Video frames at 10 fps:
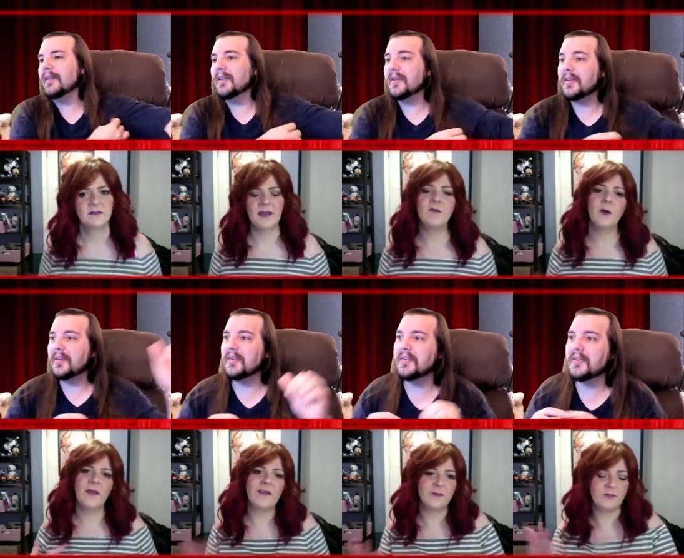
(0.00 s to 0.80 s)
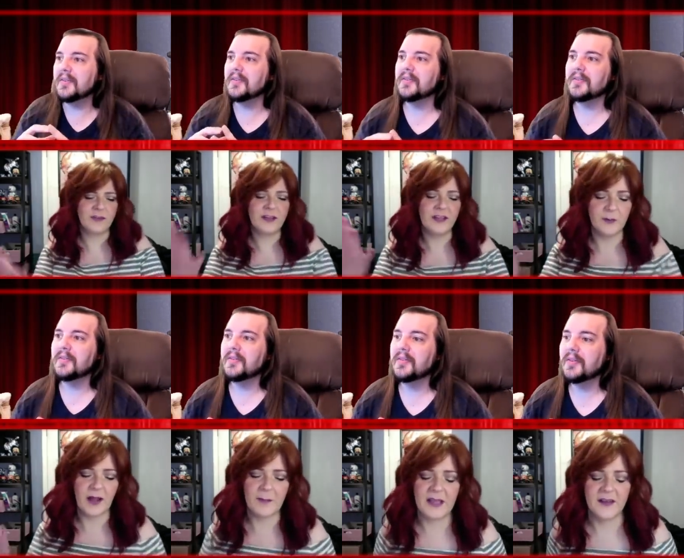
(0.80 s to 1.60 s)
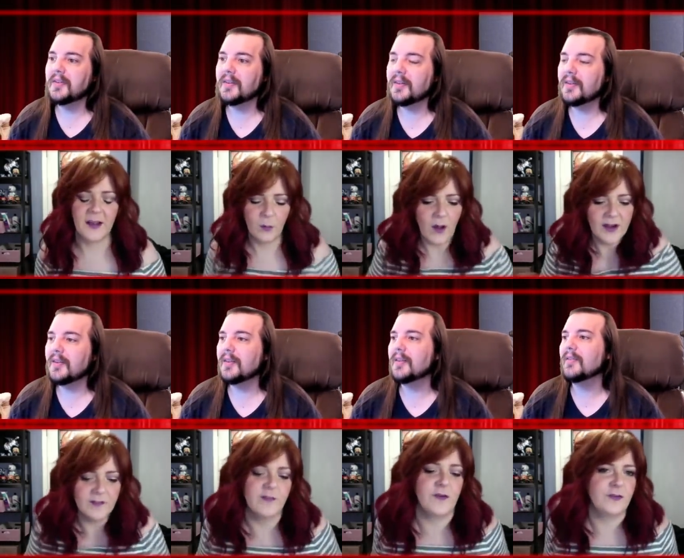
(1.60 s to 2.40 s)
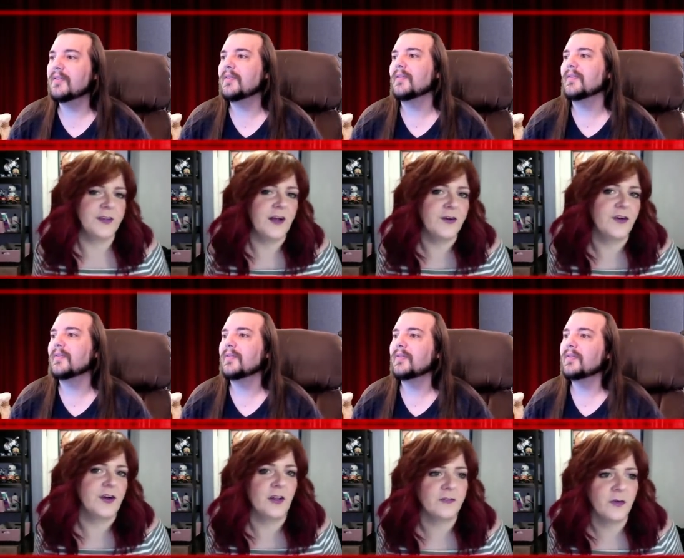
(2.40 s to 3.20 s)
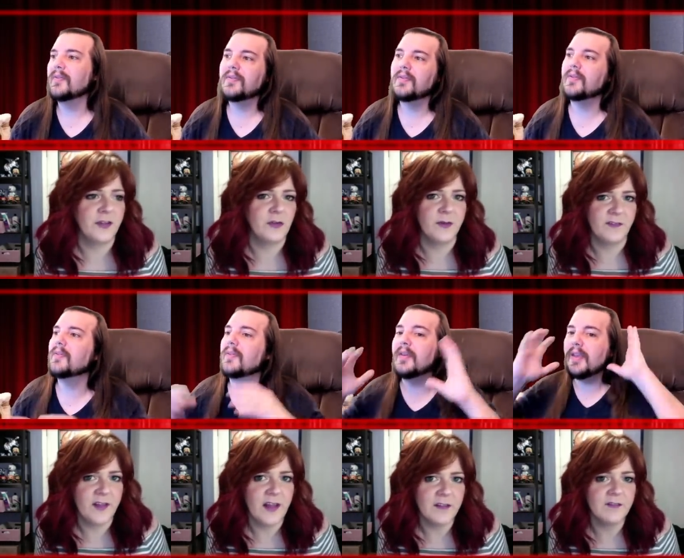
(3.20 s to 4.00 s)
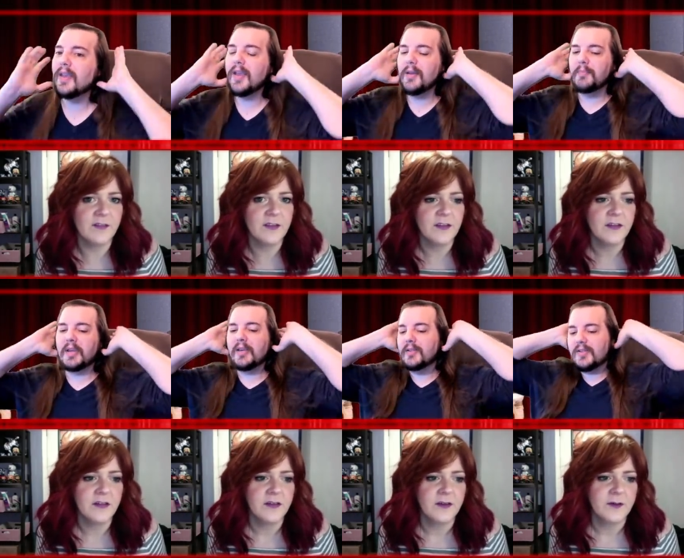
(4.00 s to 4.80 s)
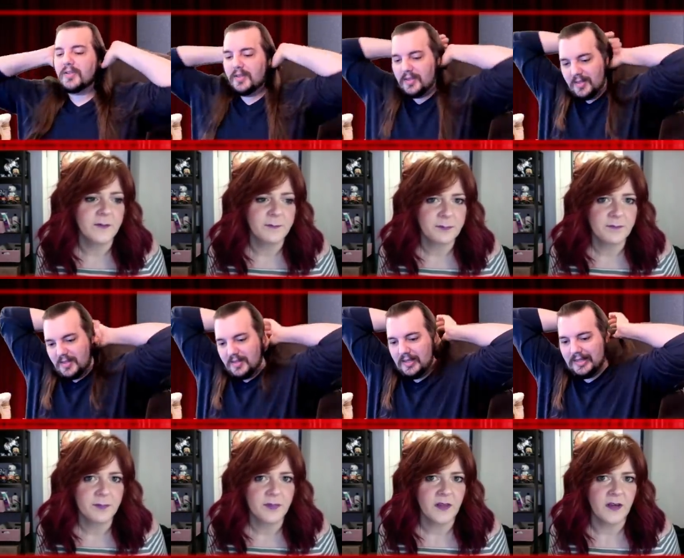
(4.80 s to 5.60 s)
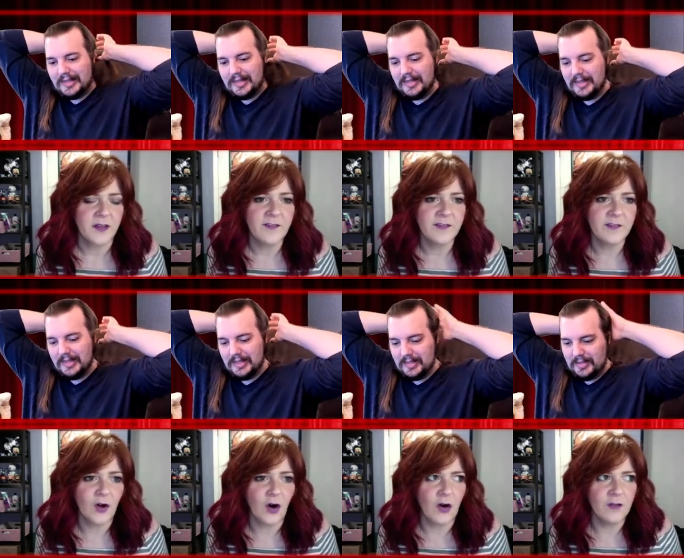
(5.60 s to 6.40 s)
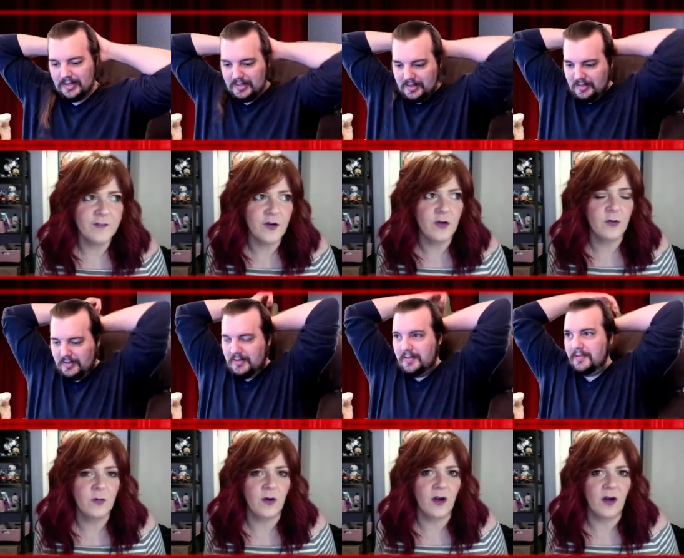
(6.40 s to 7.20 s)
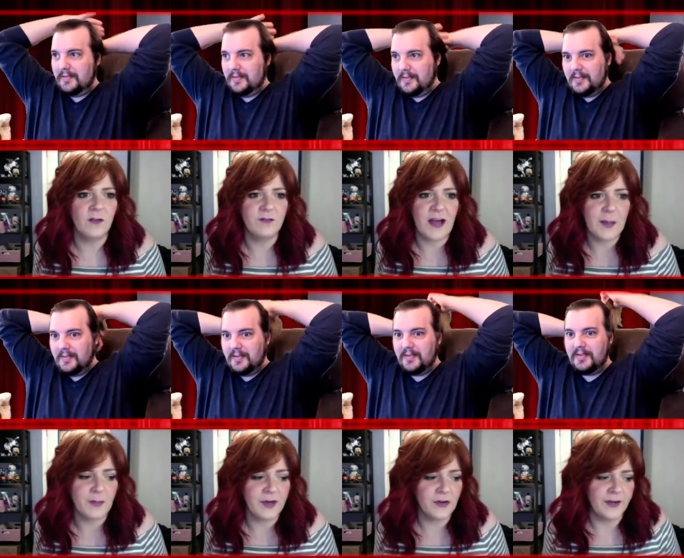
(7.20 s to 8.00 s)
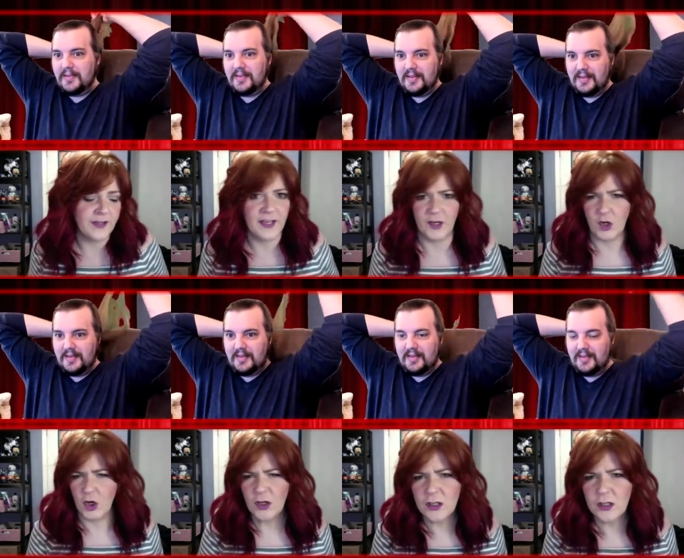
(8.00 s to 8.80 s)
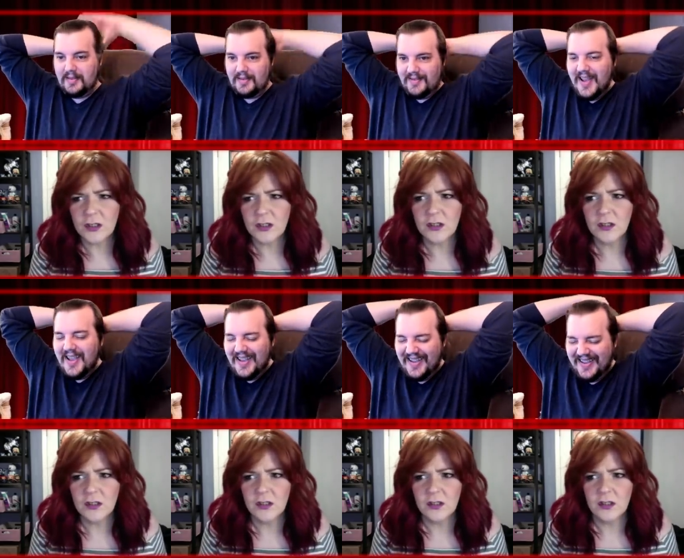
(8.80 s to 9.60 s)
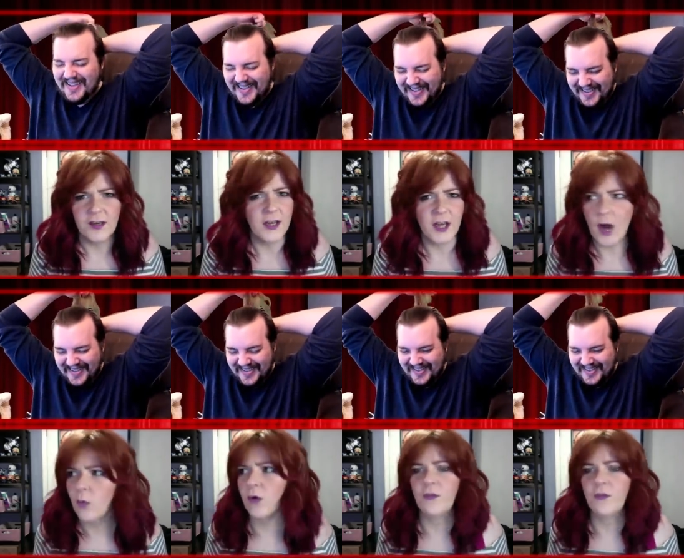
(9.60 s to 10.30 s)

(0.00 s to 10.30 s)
Speaker 1: That, well, that's really what I mean. Like, why does a thirteen hundred dollar phone need to exist?
Speaker 2: Because...
Speaker 1: Unless it's also a vibrator and can cook, not